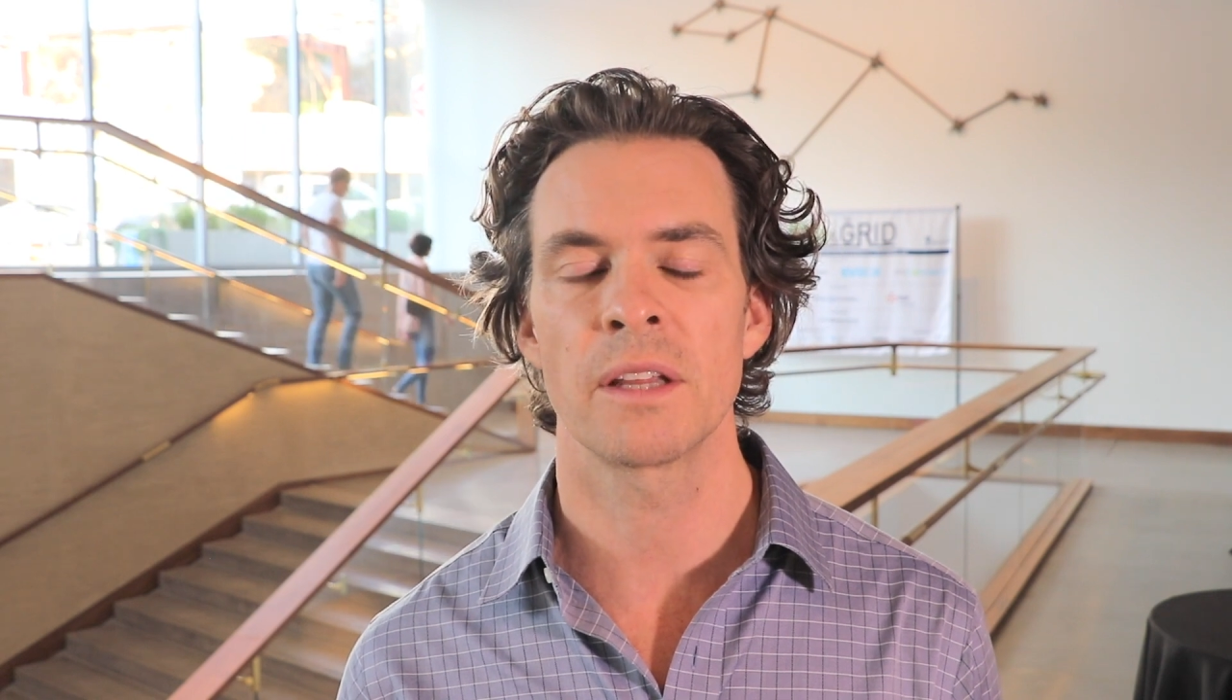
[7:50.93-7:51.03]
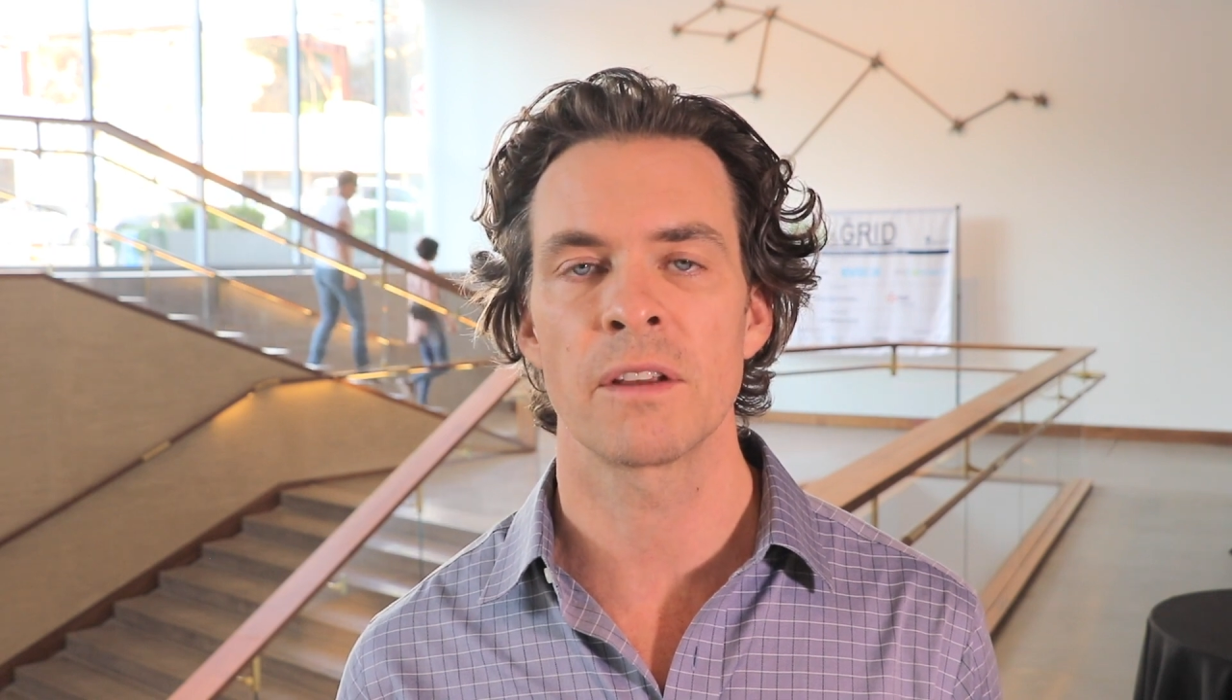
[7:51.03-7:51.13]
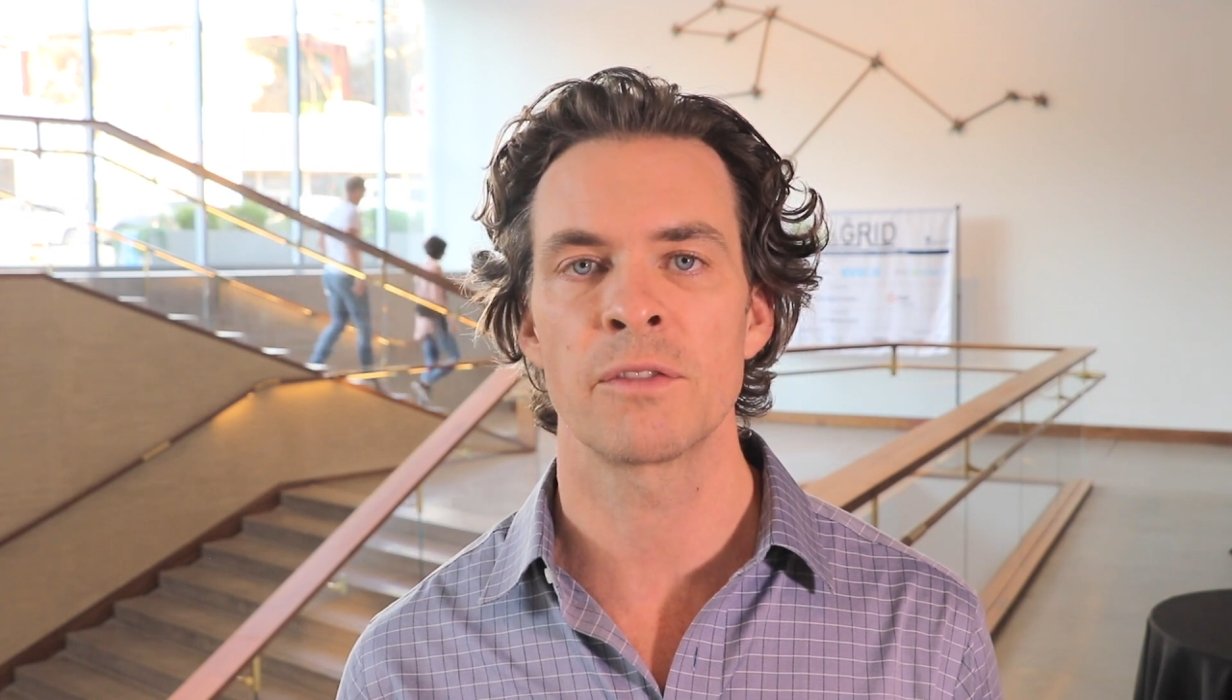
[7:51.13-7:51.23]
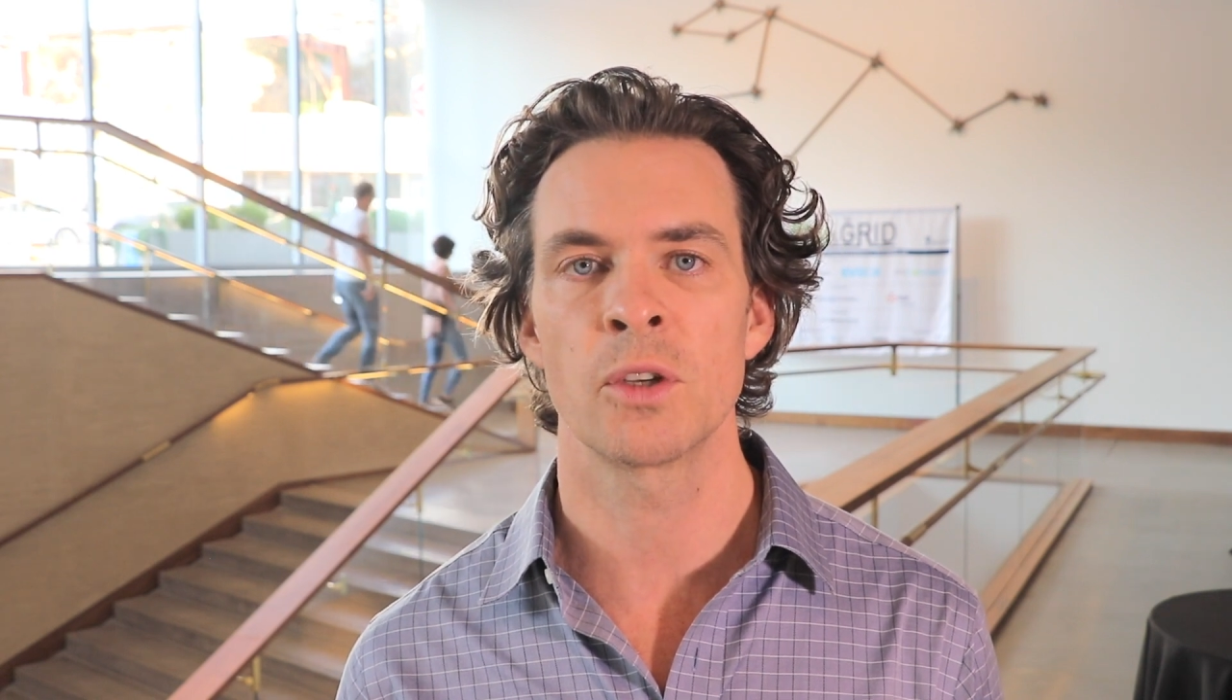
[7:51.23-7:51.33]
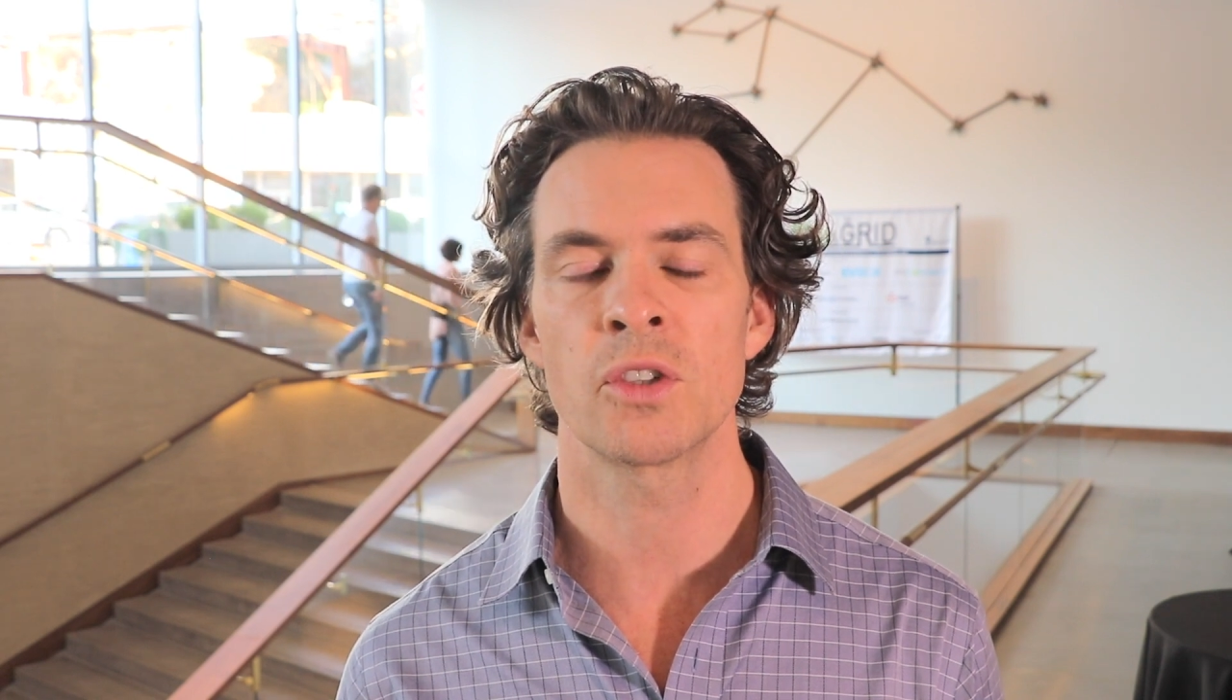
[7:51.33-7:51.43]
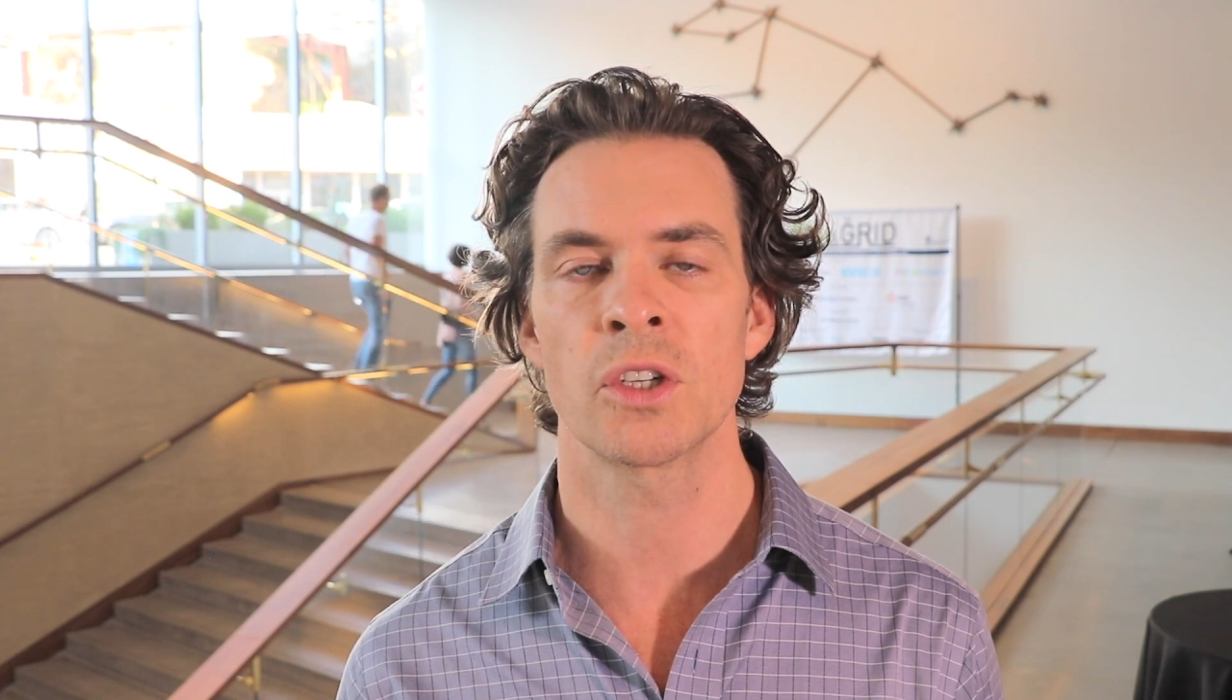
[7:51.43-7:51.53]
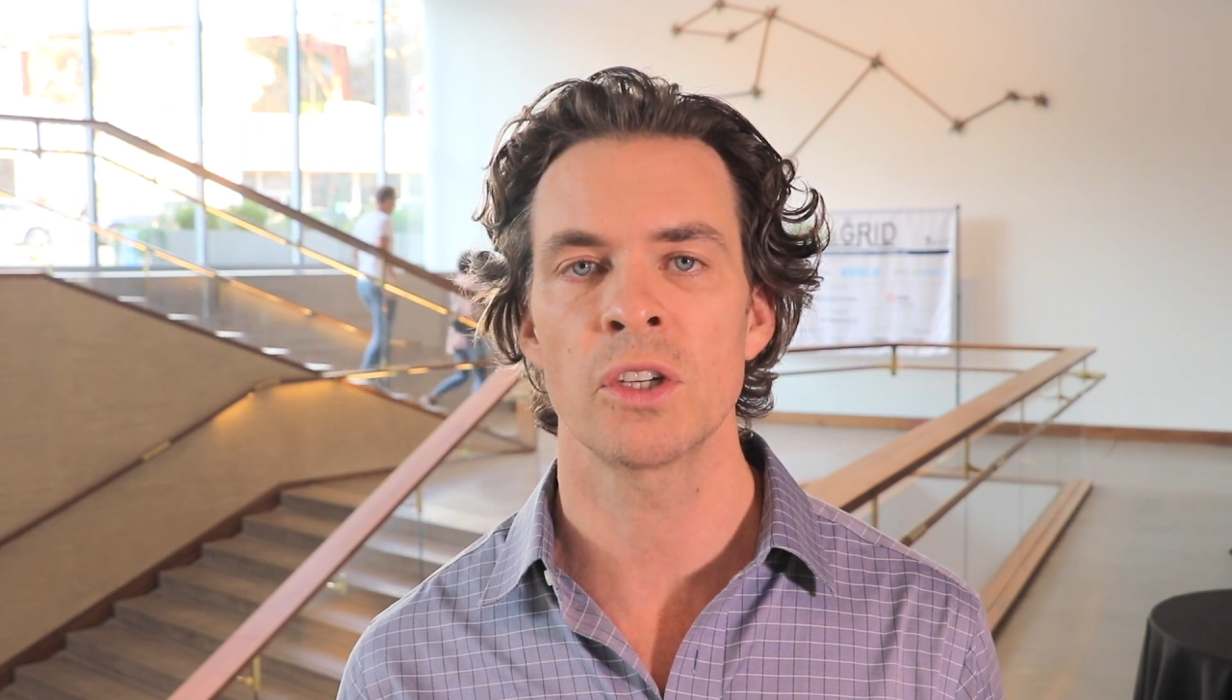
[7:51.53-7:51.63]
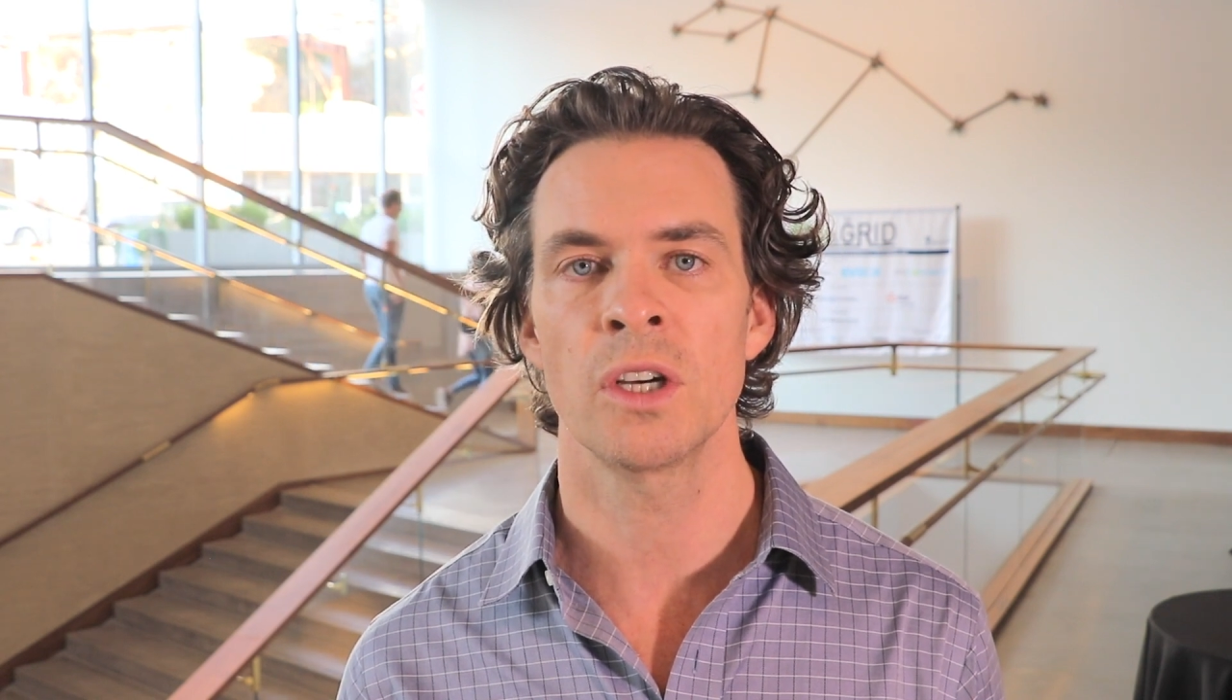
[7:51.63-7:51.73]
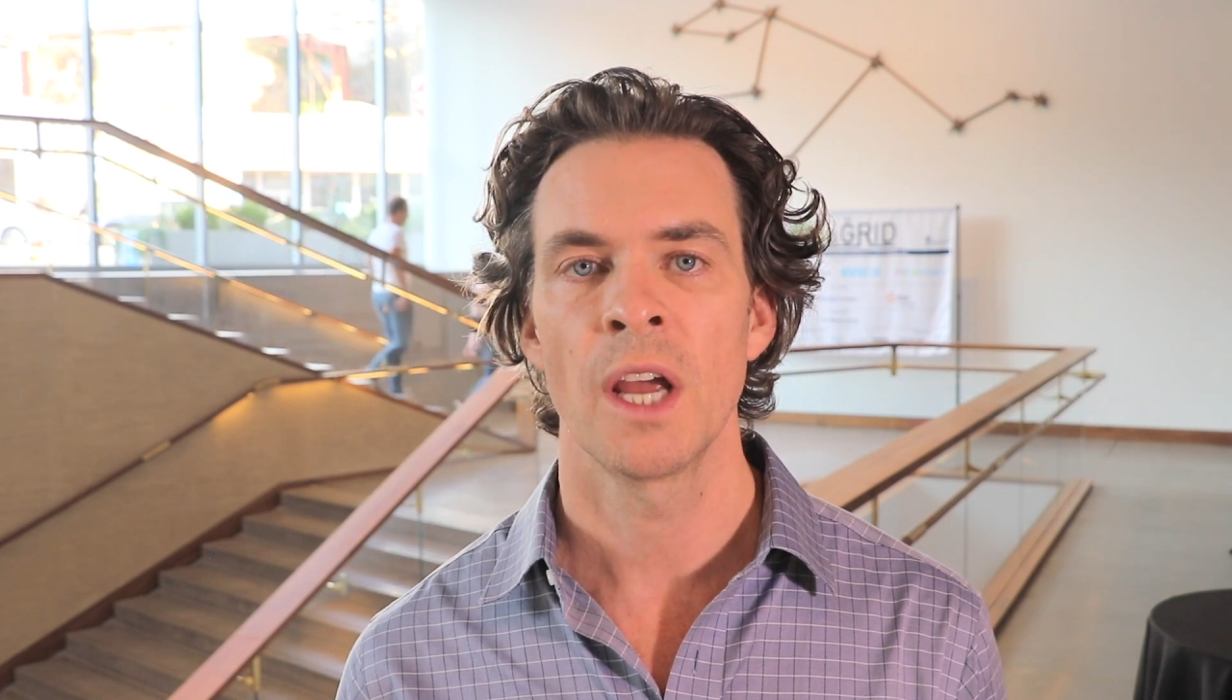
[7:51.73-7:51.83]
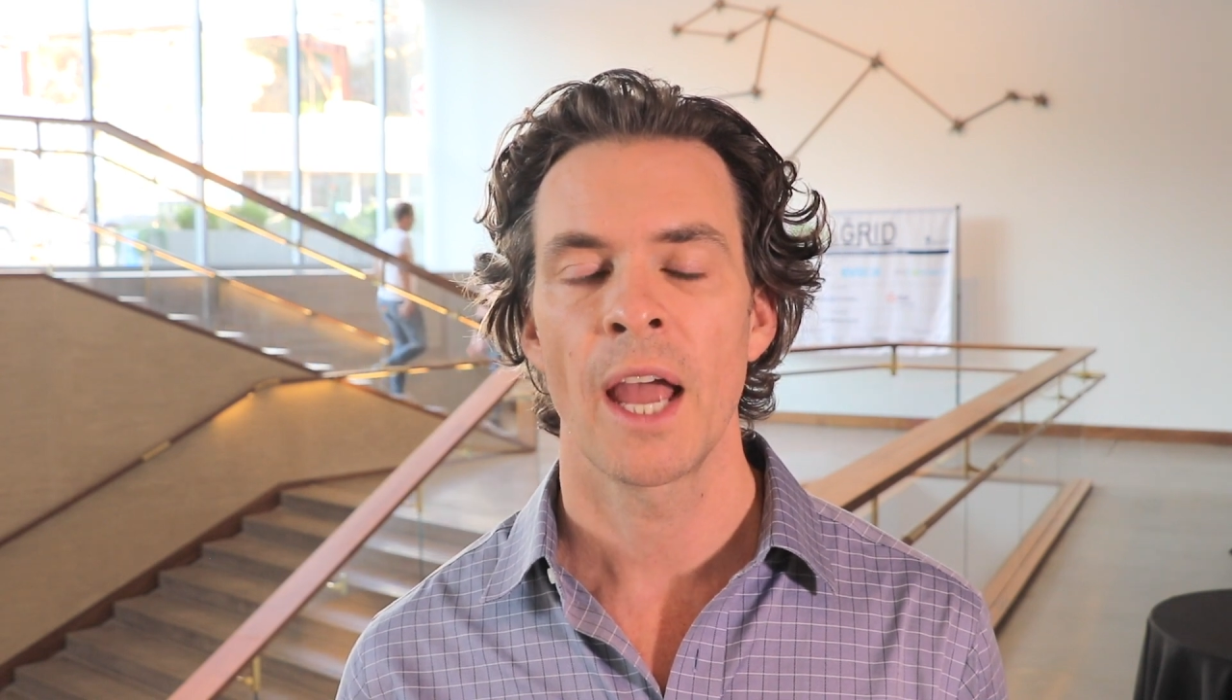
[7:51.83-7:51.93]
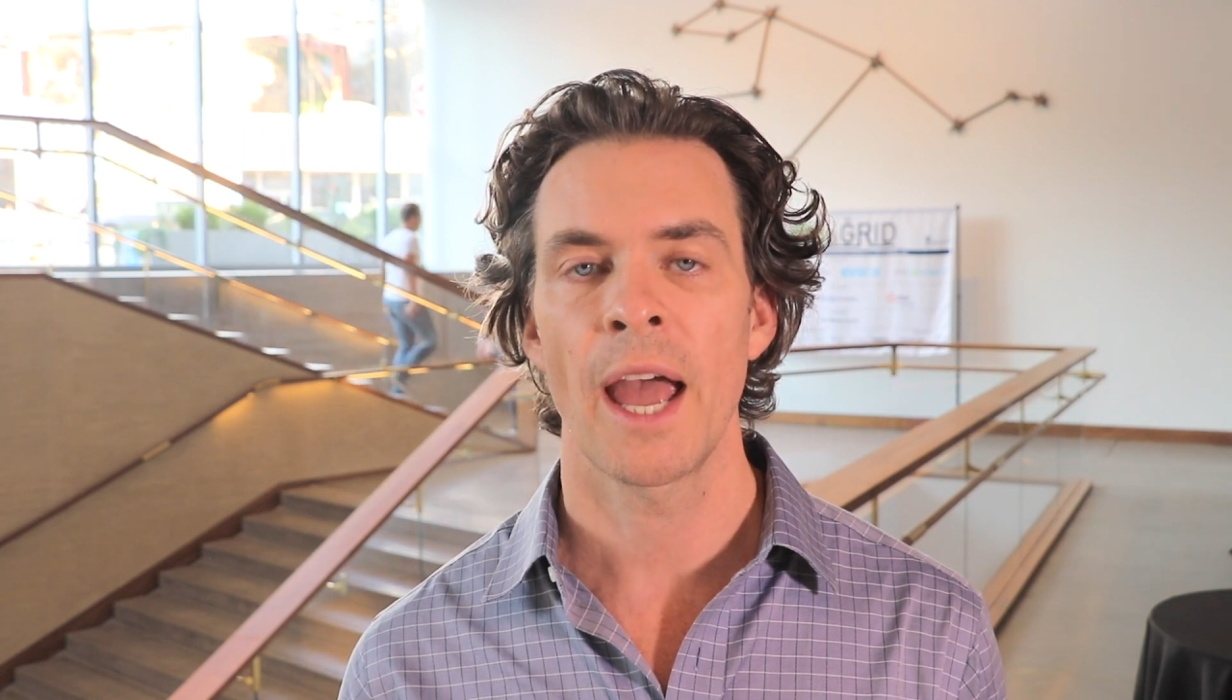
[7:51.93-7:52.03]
in the future